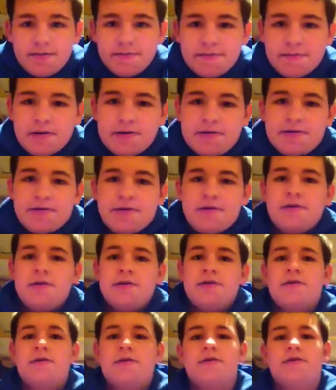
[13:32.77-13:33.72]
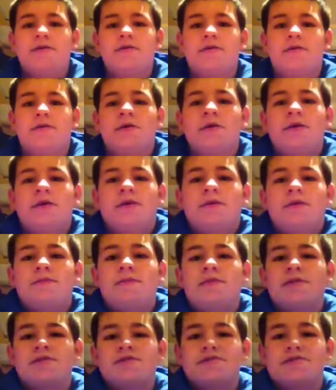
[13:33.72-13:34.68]
But, I am
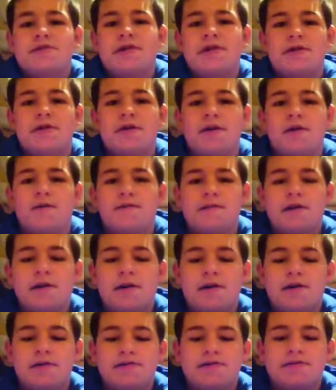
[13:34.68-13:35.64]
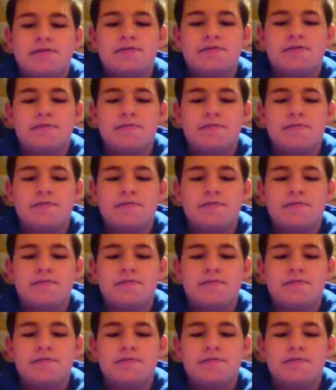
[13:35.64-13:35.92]
gonna sign off, guys.